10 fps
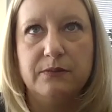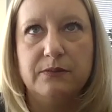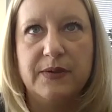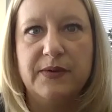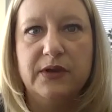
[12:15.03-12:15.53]

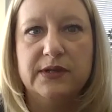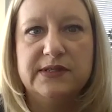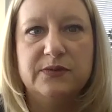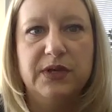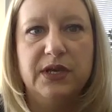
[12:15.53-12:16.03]
maybe you can
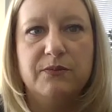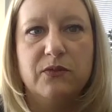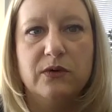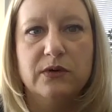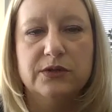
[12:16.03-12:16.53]
speak
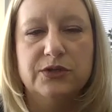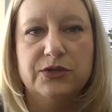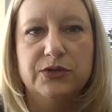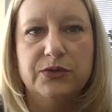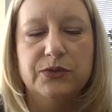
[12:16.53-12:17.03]
more
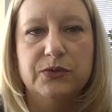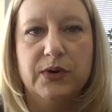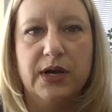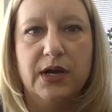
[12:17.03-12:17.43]
into